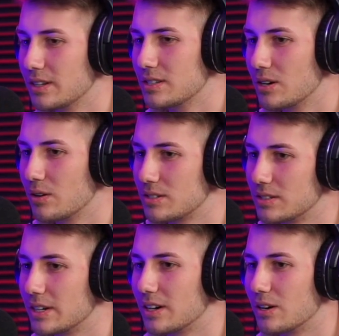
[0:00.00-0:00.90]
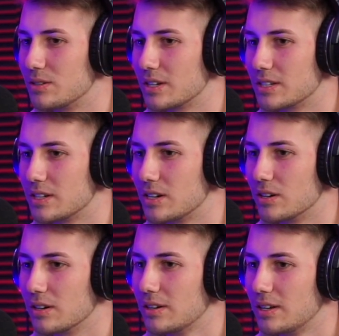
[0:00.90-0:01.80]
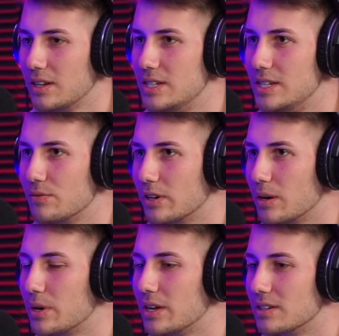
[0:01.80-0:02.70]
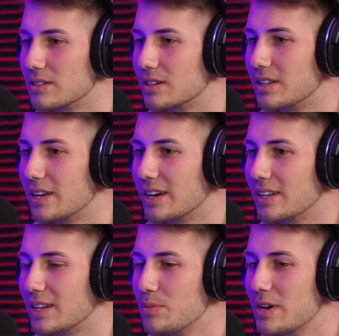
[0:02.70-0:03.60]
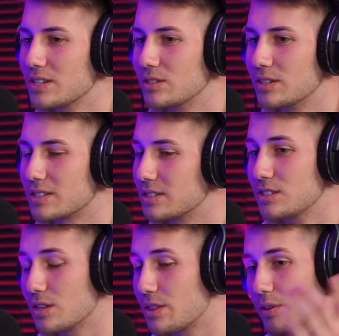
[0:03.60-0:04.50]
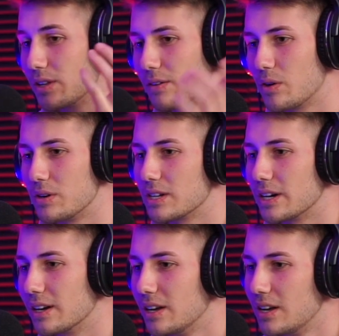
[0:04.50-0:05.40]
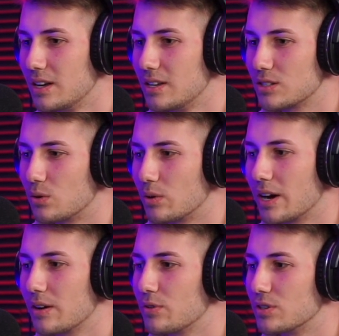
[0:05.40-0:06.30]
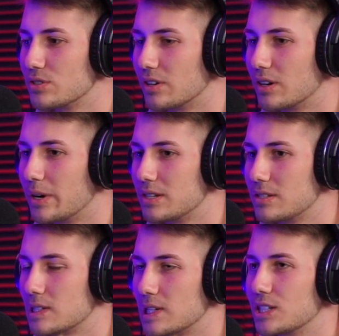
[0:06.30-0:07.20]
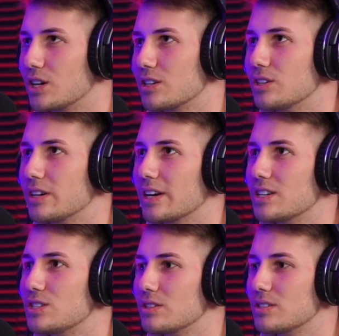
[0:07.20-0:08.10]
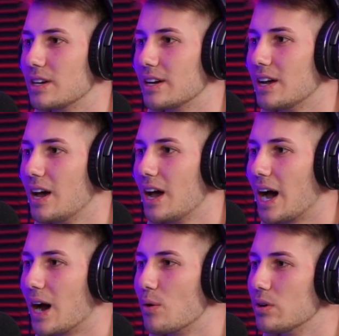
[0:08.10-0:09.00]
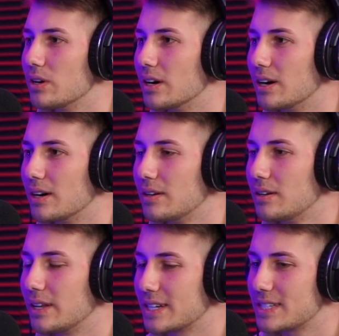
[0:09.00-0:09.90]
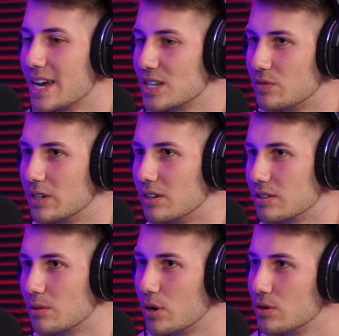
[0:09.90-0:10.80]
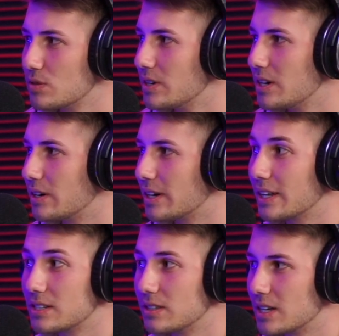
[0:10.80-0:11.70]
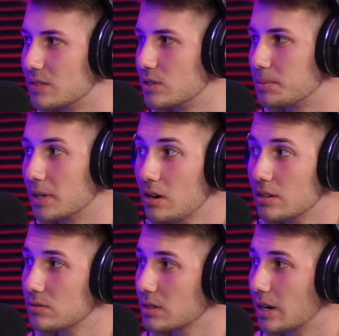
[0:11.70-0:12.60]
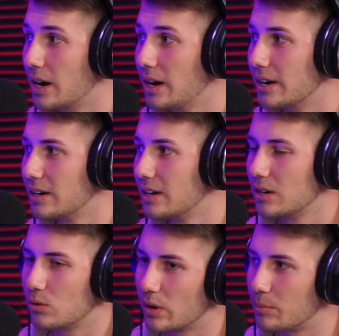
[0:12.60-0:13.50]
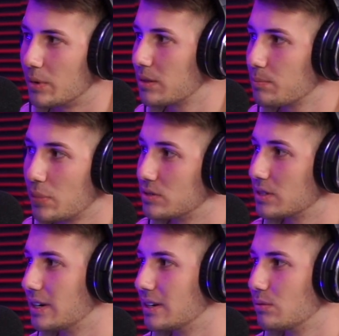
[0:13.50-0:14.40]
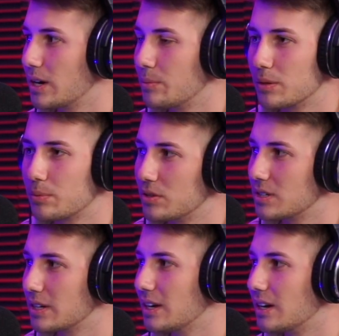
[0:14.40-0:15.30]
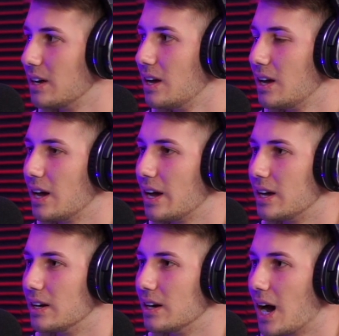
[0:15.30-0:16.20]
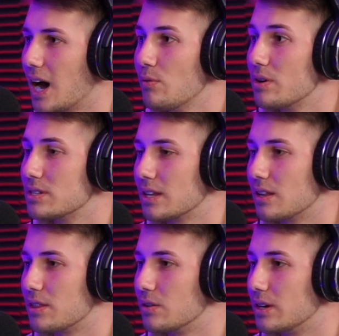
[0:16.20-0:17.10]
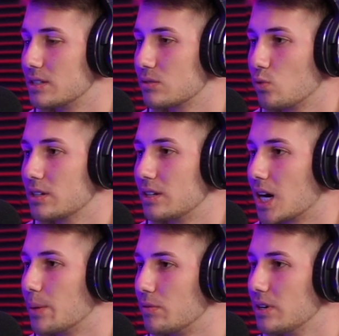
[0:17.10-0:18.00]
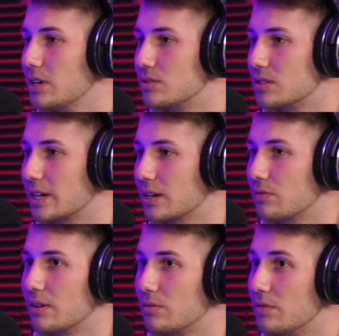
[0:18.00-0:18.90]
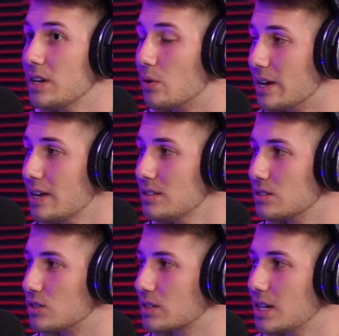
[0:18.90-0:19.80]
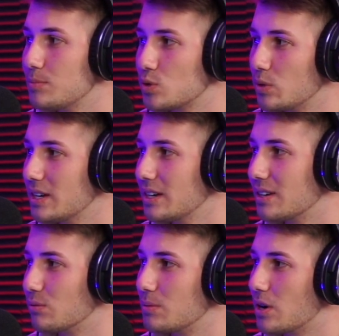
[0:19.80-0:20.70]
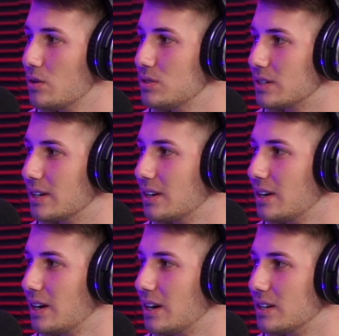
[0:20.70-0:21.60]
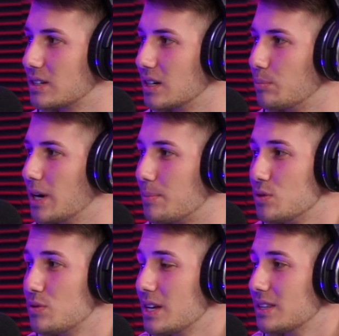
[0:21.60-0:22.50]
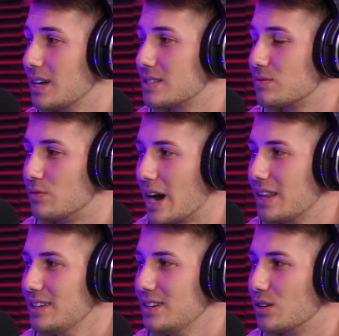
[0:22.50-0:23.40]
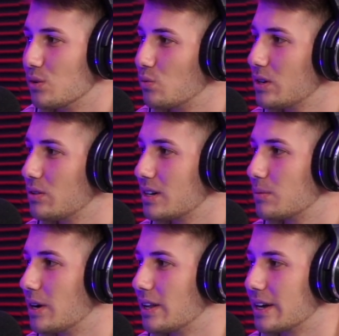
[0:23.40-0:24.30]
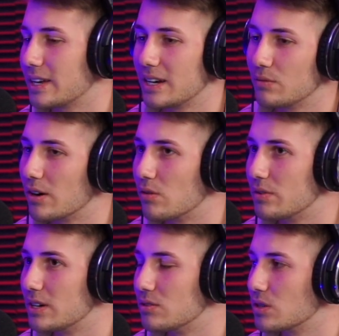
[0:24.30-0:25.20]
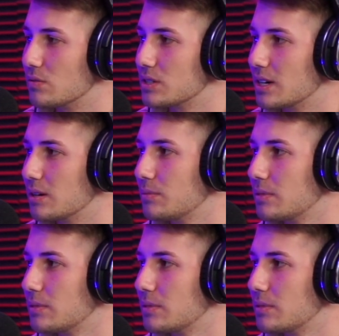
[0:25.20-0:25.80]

that's an interesting take. I always like to hear differing opinions on that. Let me ask you this, because this is a theory that I've always had. So when I first started on my TikTok journey, I guess you could say, I would like test videos. So I'd post a video and I'd get like 10,000 views, but this one's kind of hot. Right. Wait a month, post it again. Wait a month, post it again. And I've always had the theory, and it's worked on a couple of videos, that like if a video hits, just keep tweaking and reposting it, and it's going to pop. Do you think that's valid, or what do you think about like getting viral videos over time?